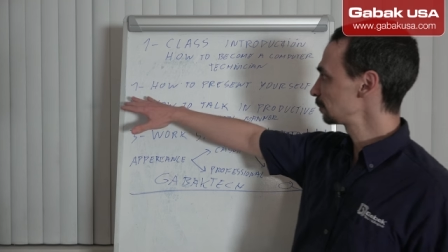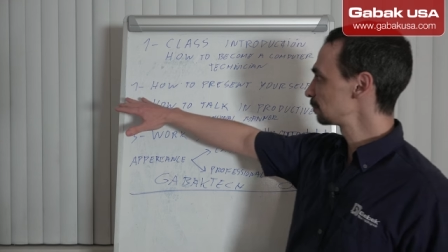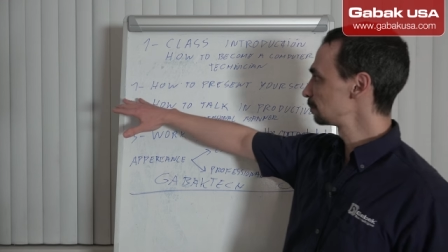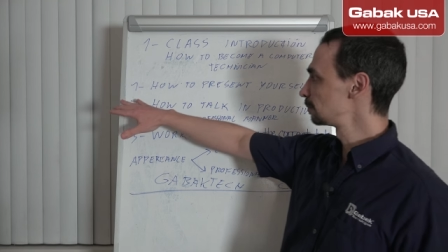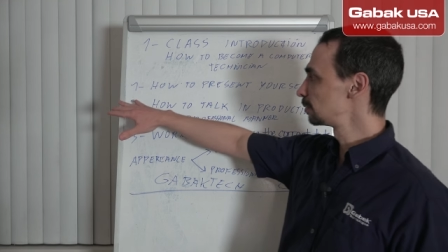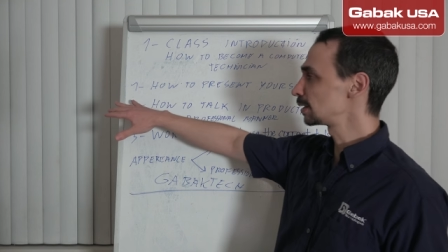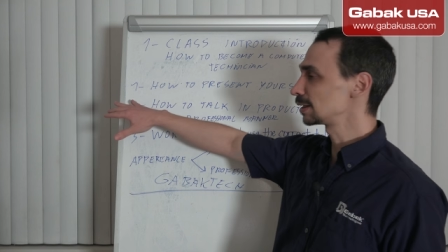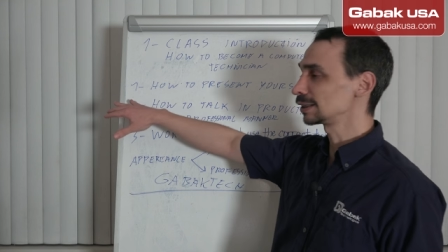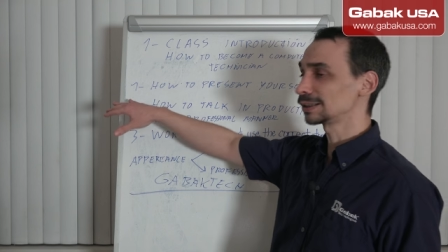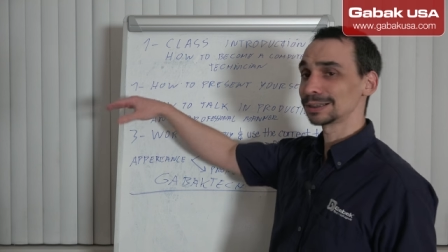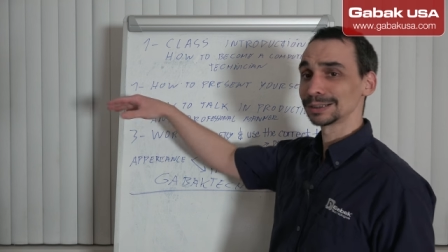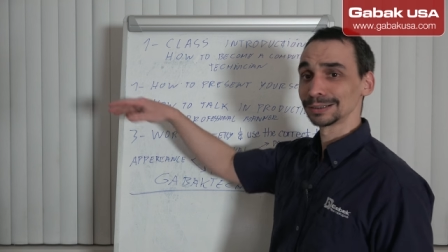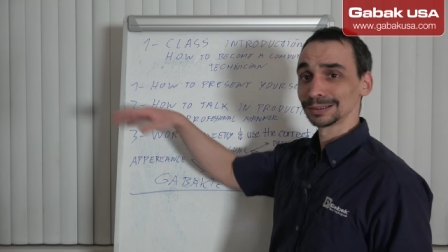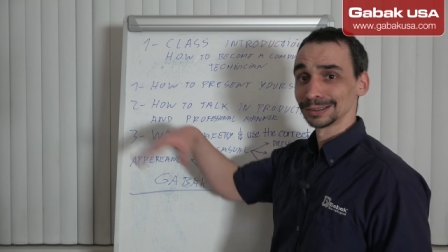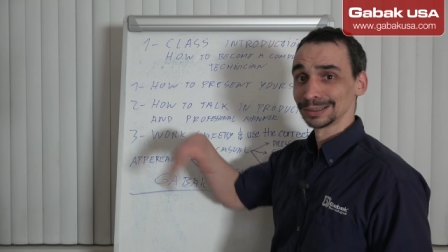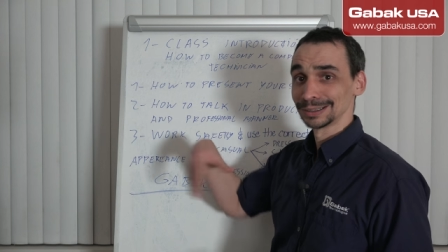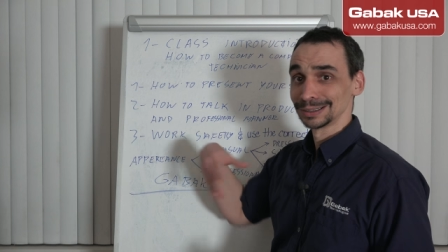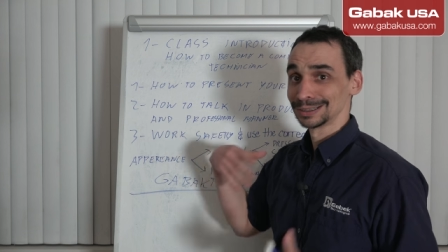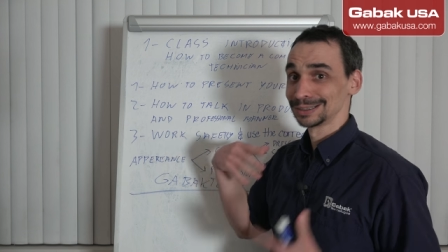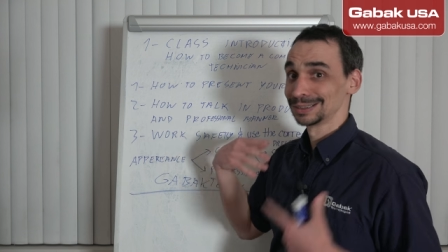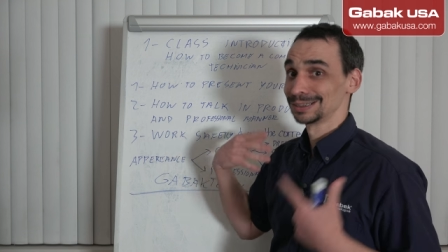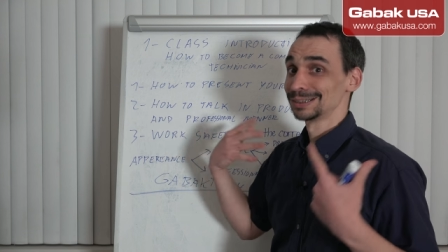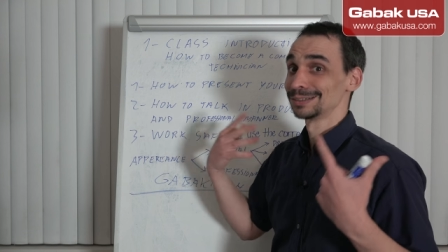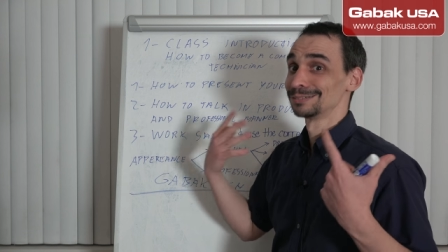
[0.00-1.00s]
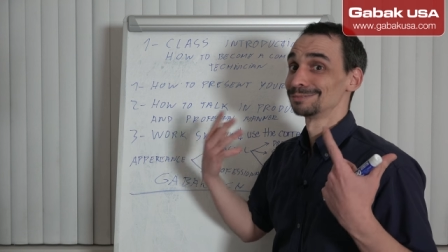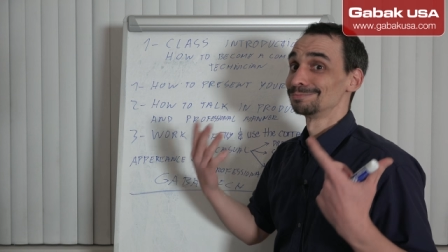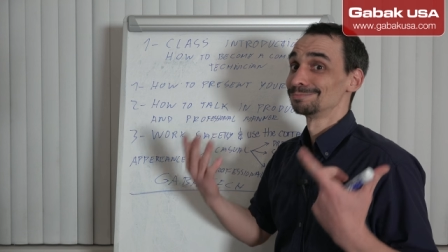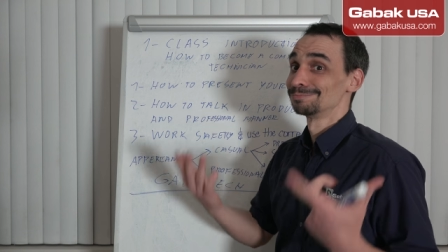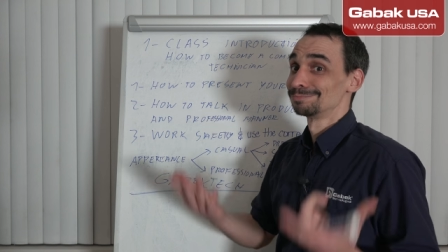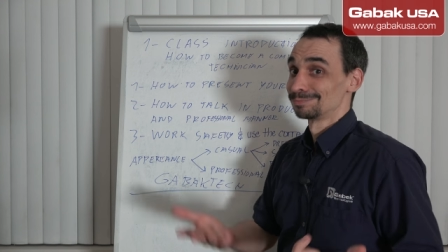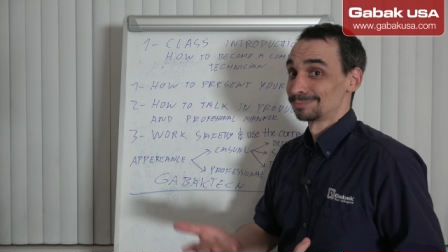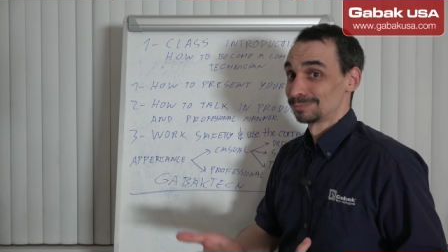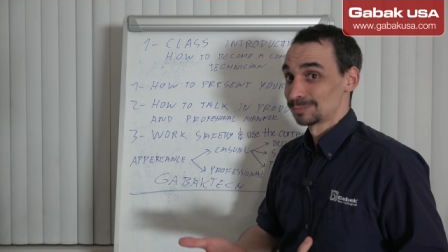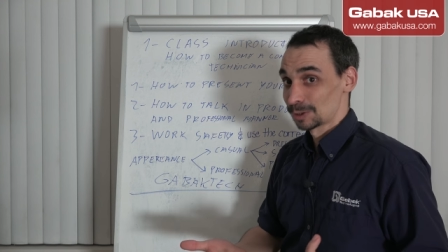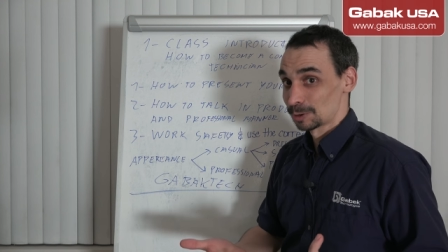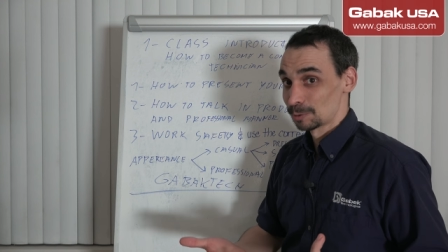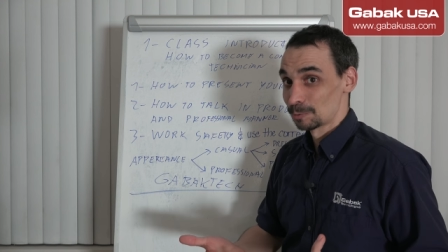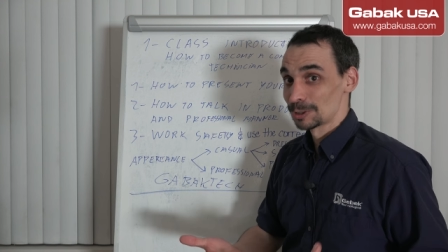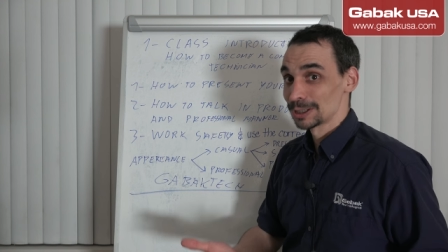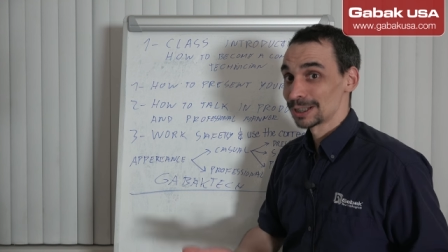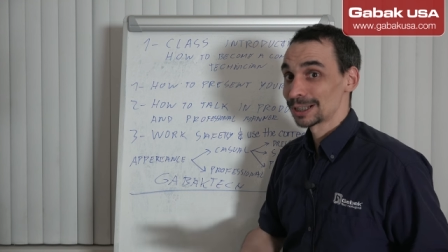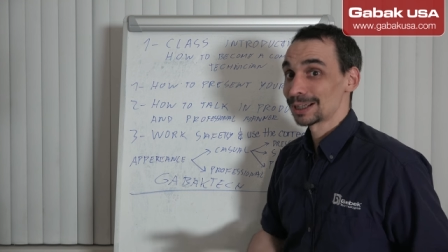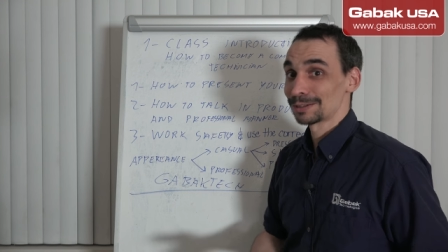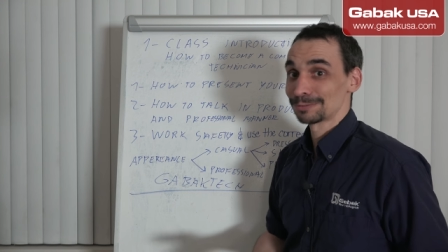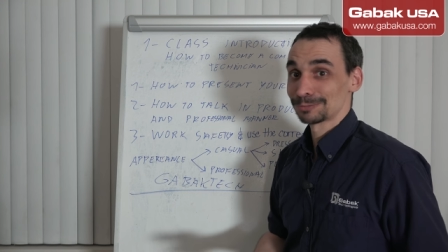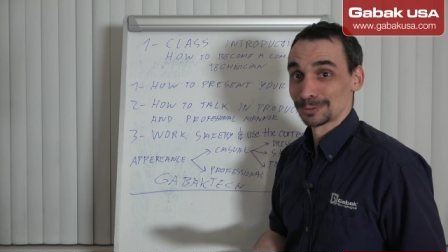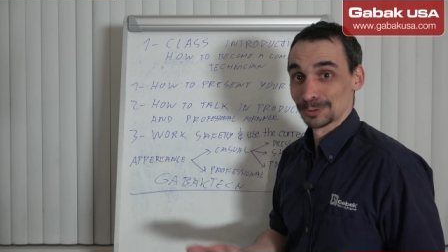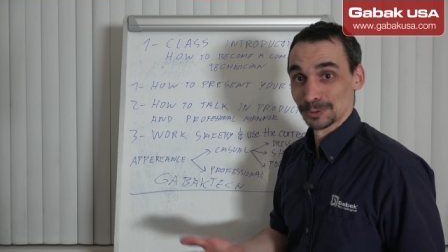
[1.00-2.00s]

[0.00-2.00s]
But we have